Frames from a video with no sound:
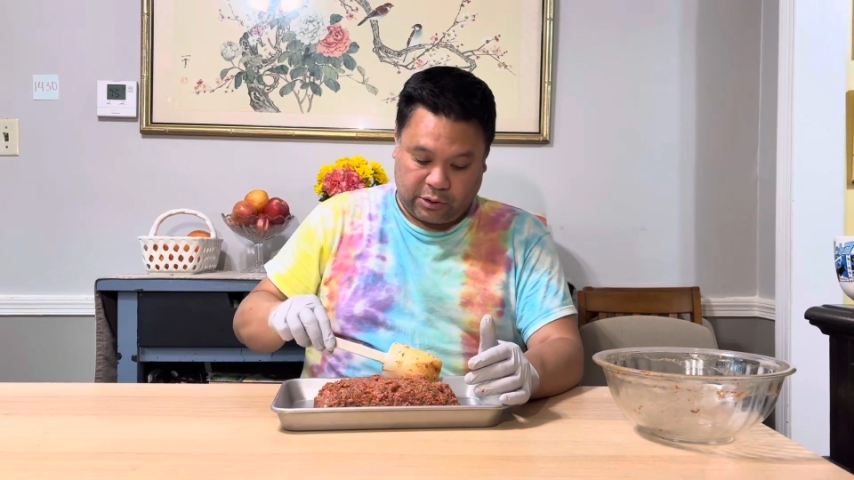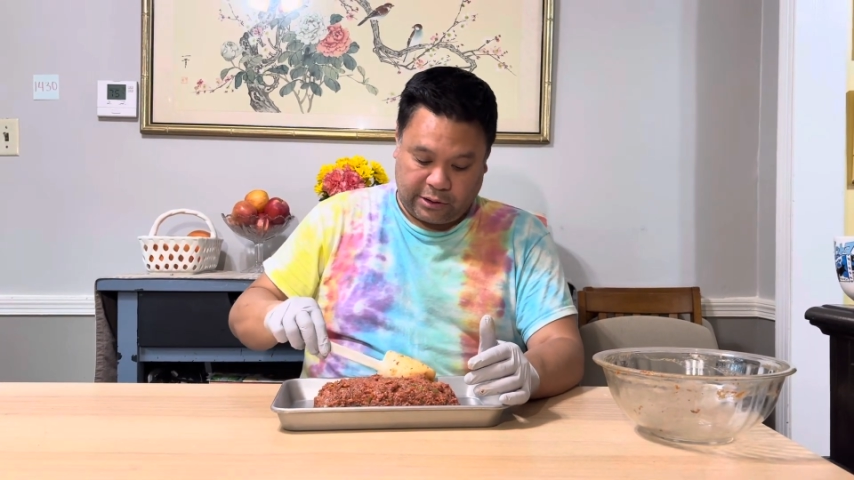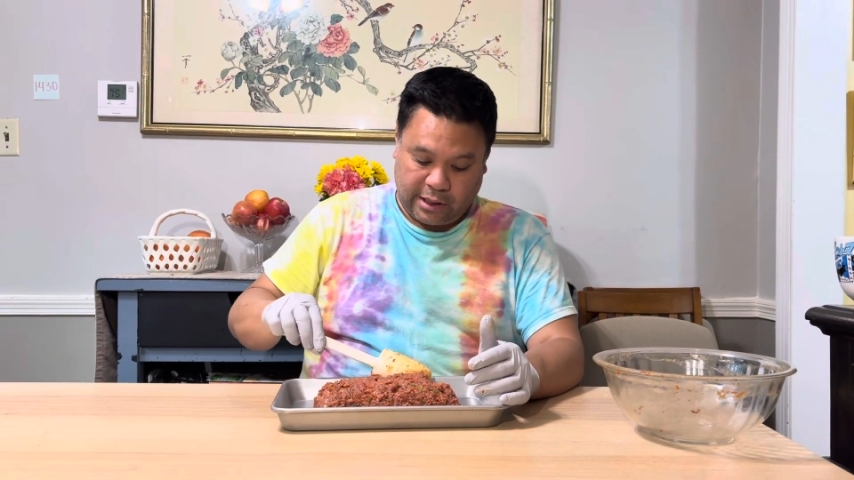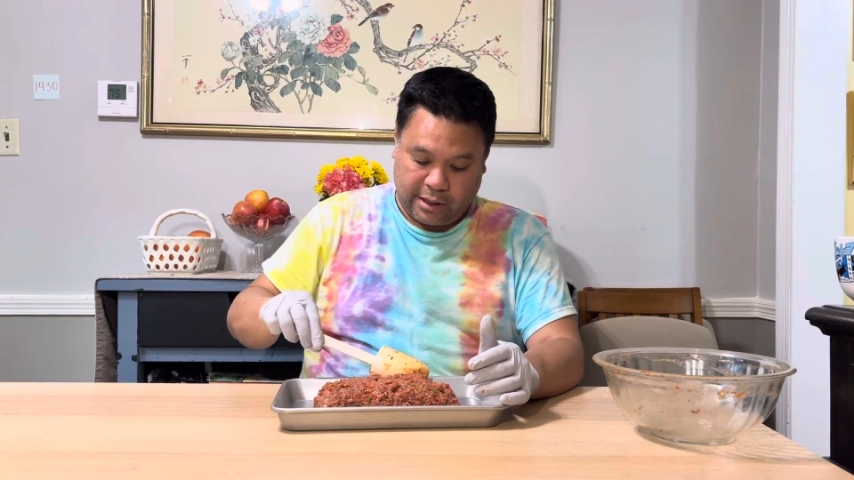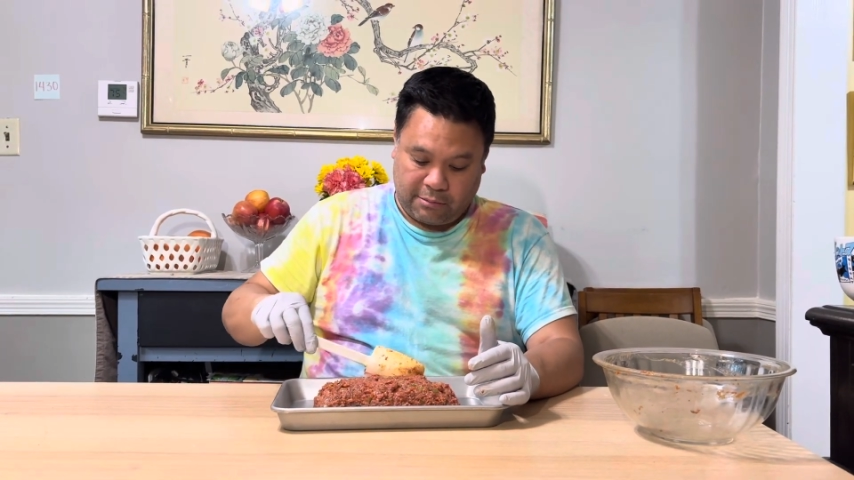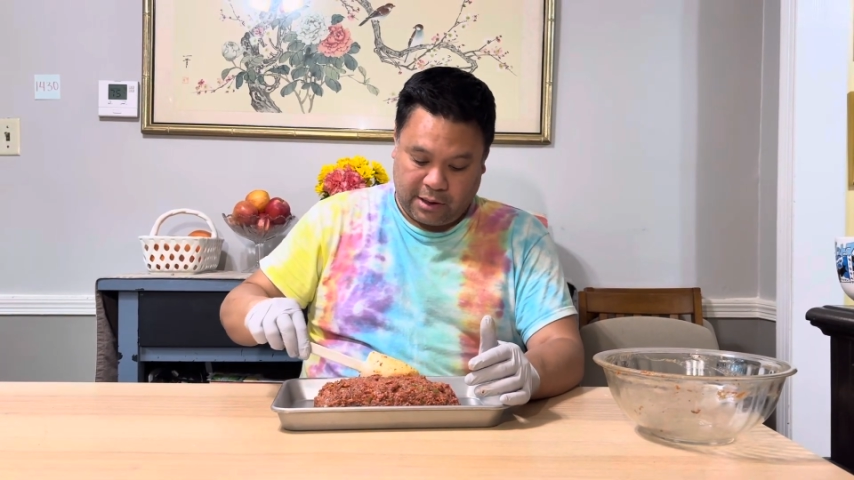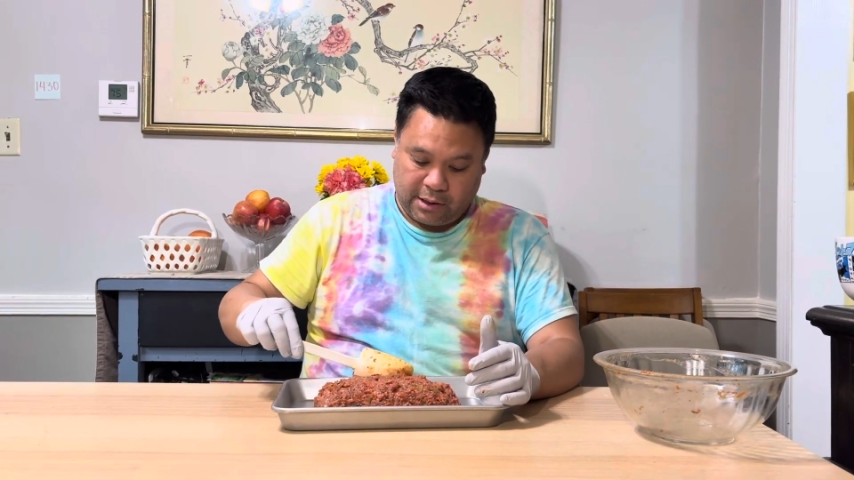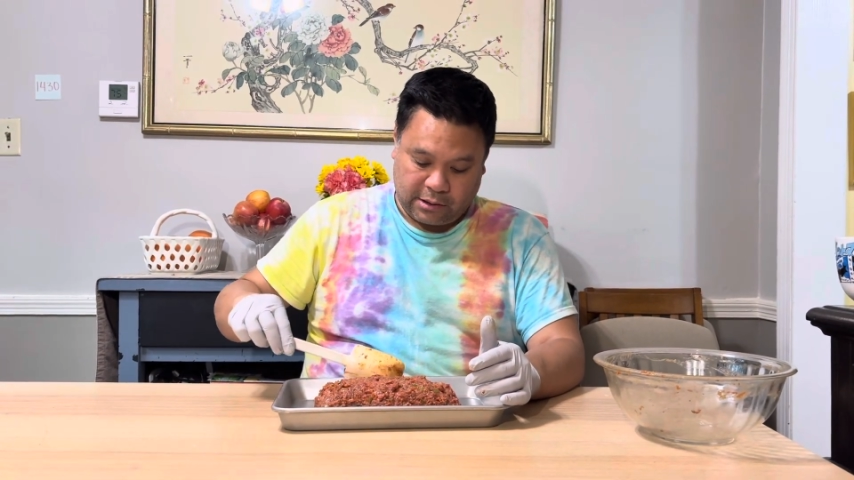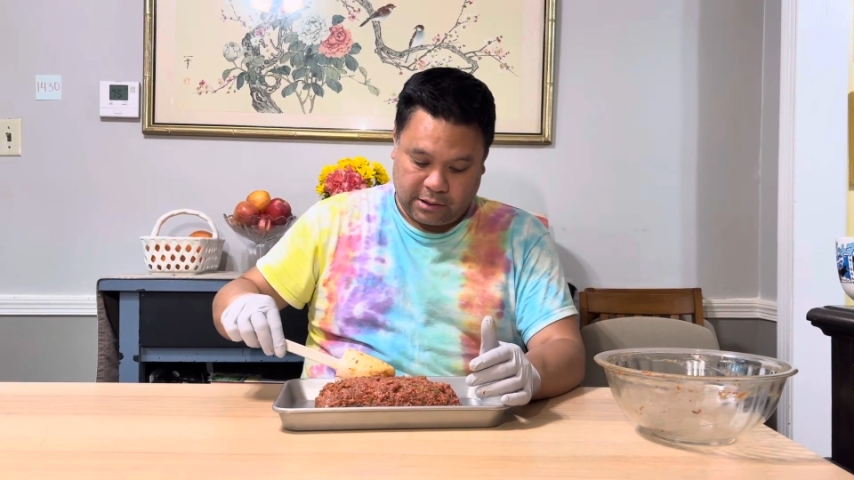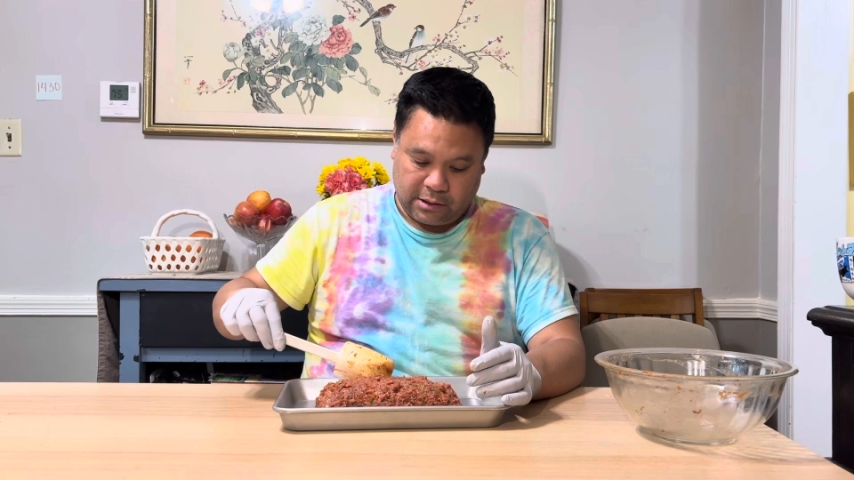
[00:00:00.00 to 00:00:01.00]
10
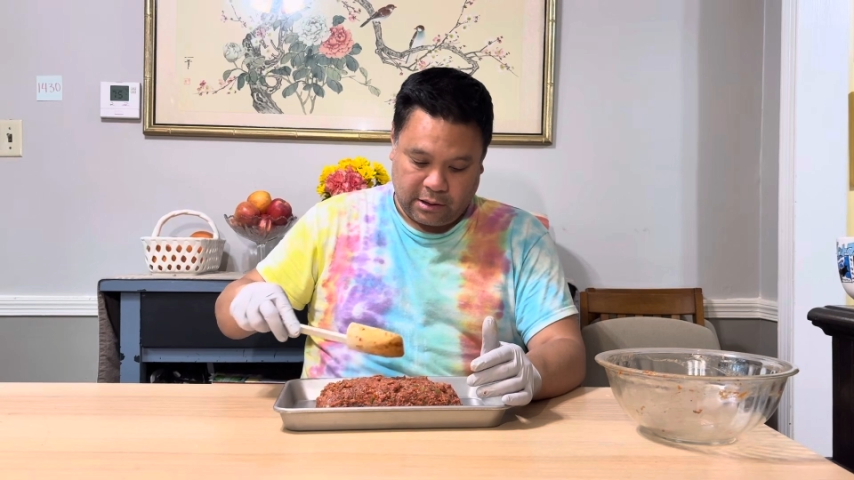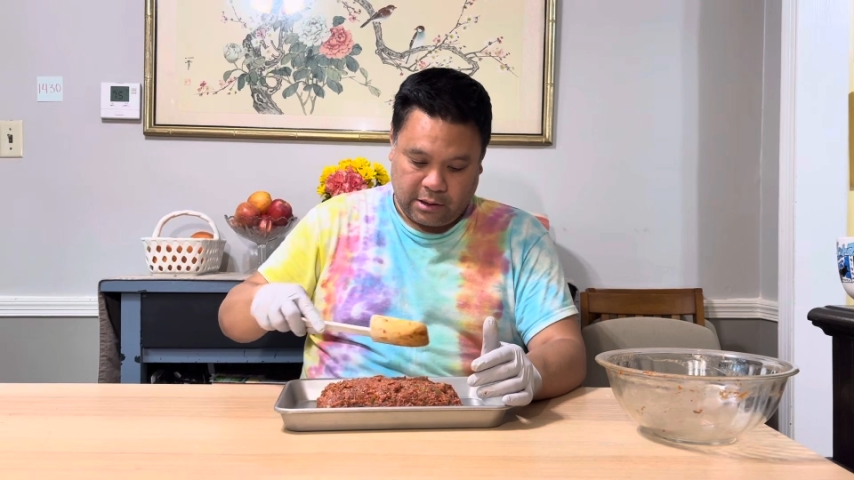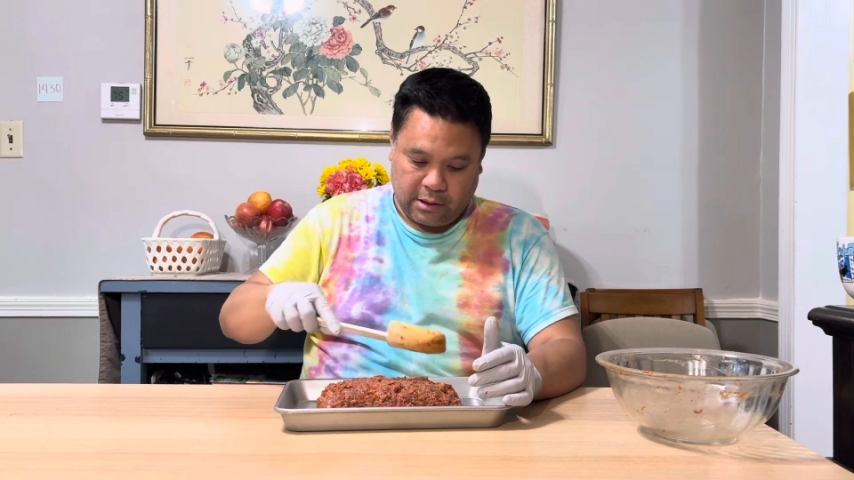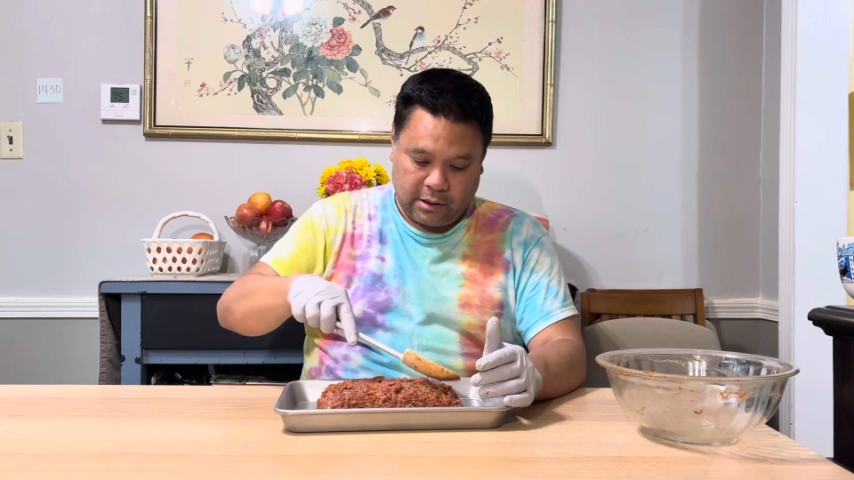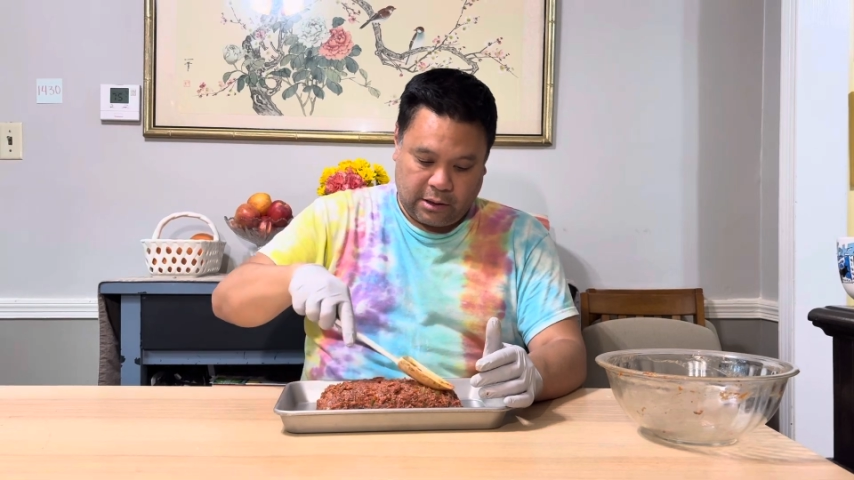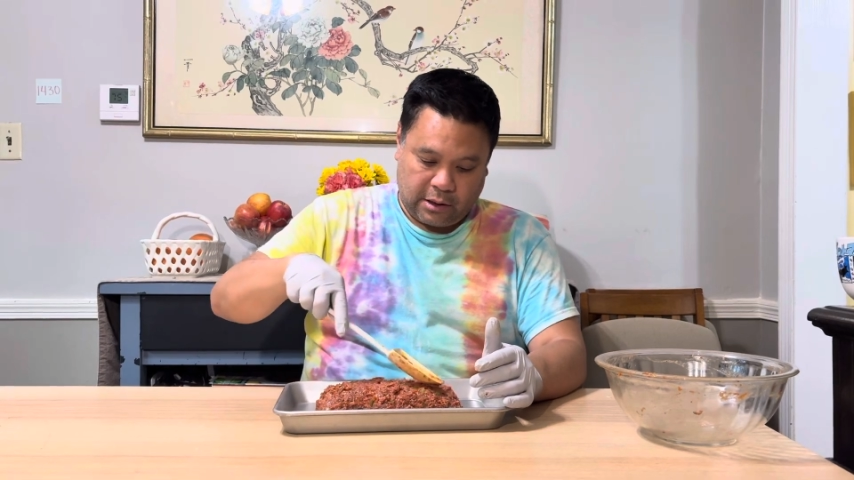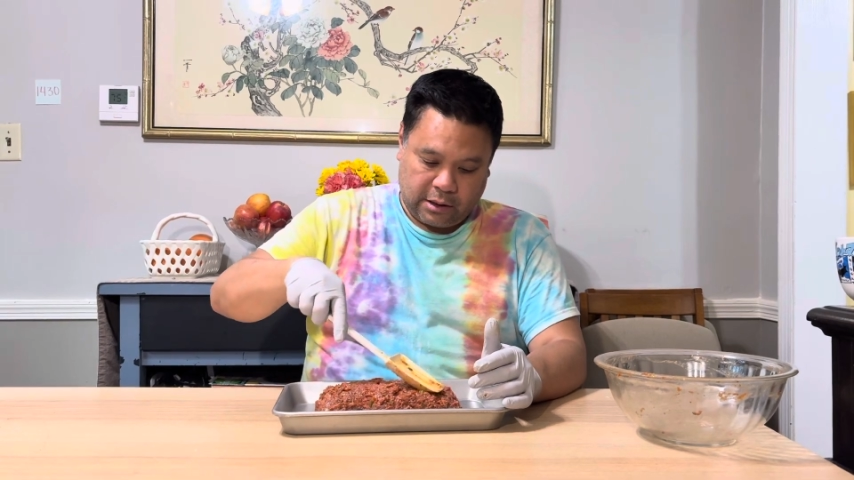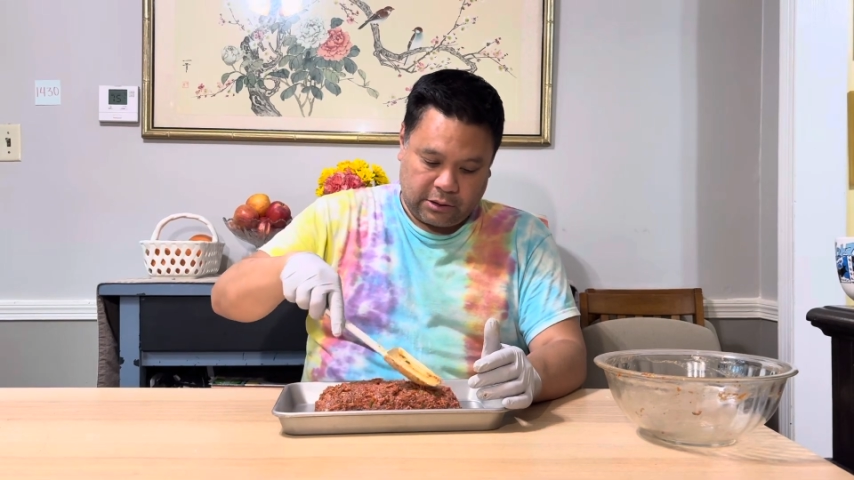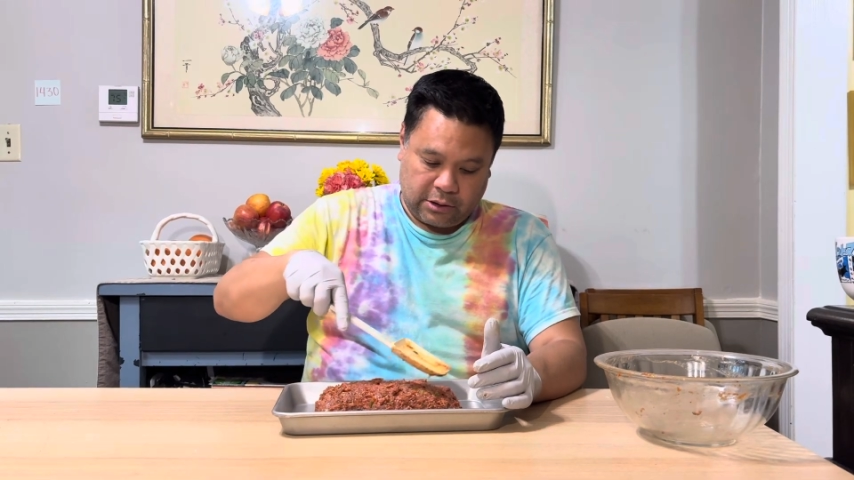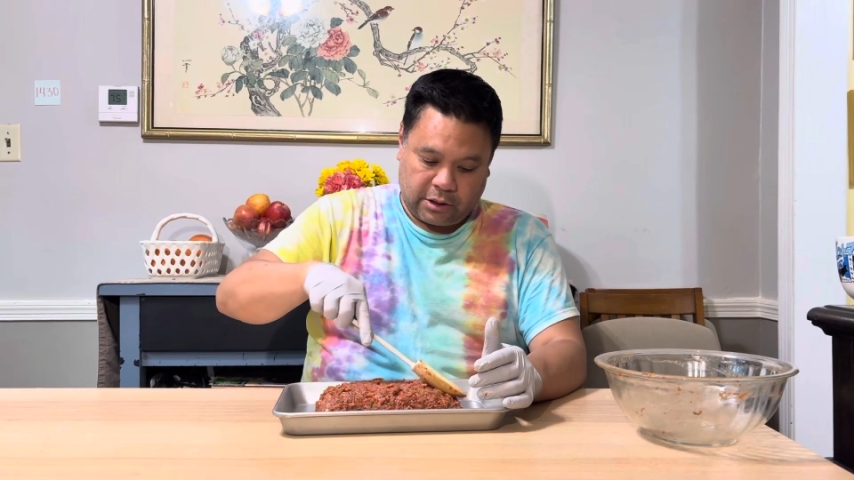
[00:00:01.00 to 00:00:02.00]
minutes
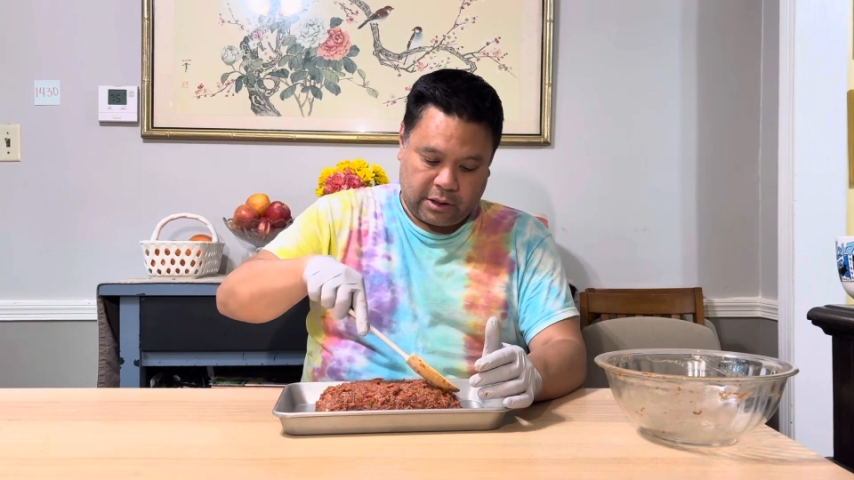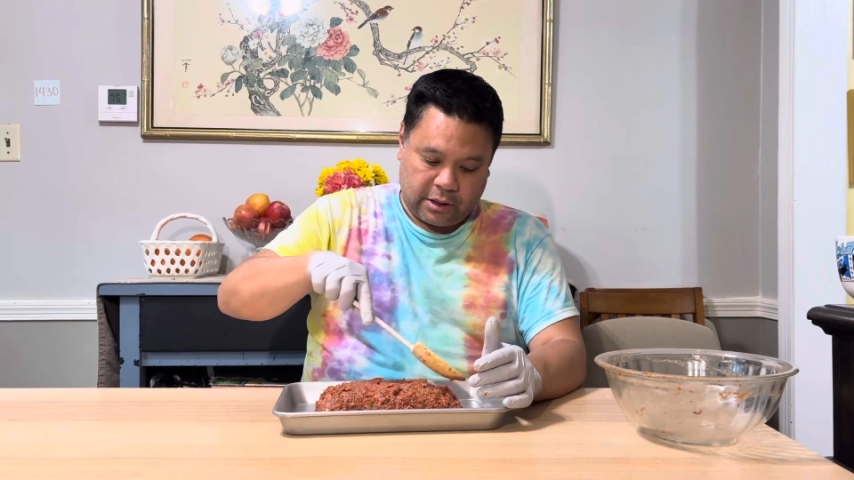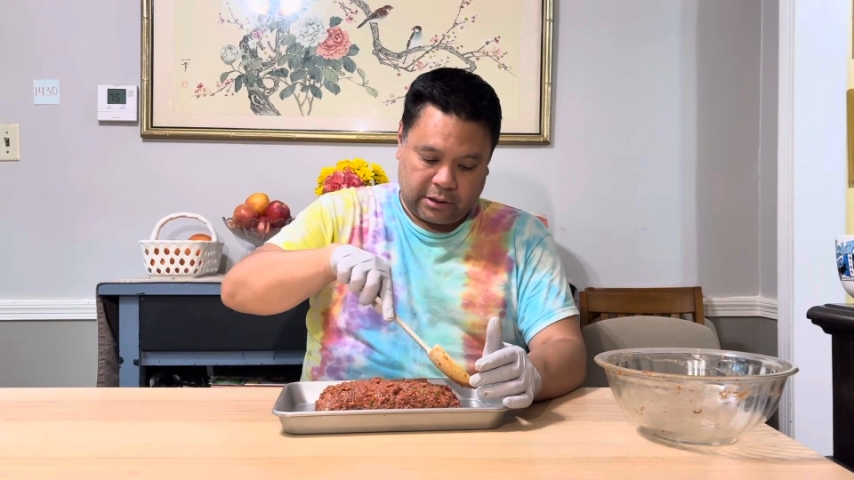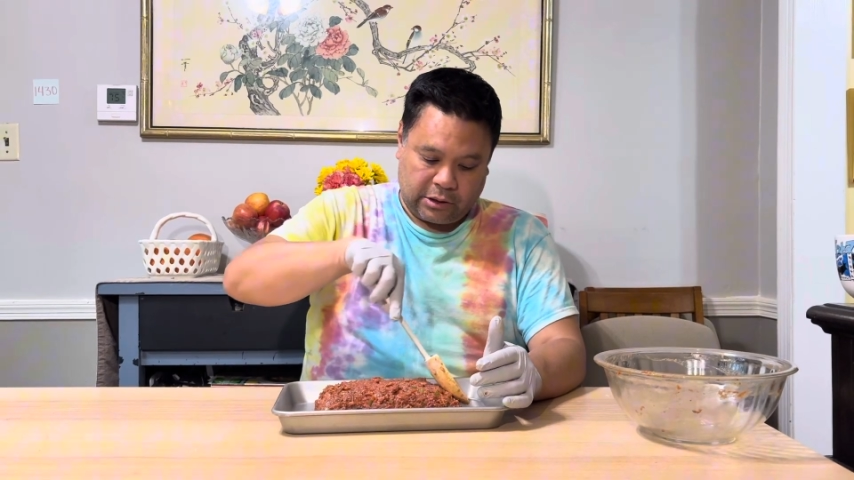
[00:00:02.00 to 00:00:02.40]
to cook.